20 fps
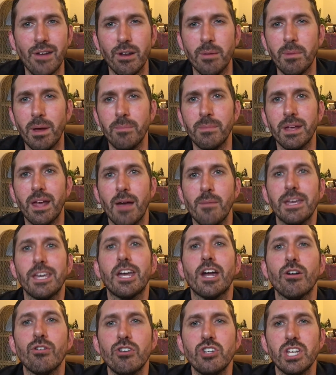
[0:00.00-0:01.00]
I'm, I'm, I'm
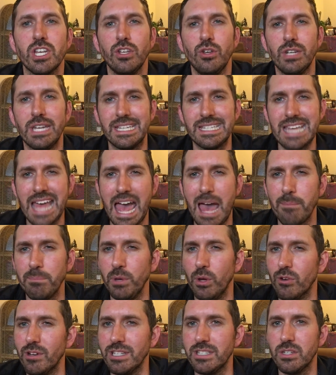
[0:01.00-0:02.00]
encouraging you to tap
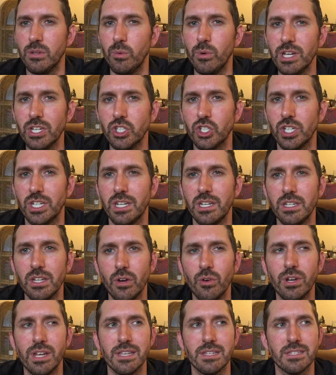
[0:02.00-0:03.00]
your intuition and
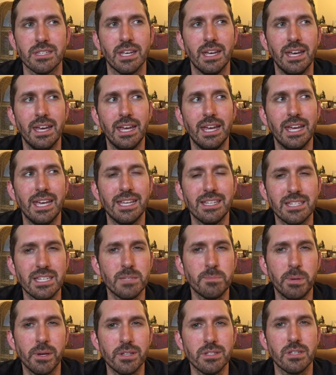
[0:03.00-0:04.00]
notice, is this
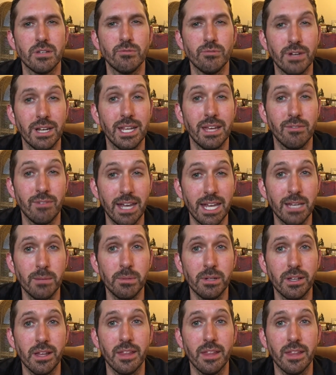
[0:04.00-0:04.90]
person really available?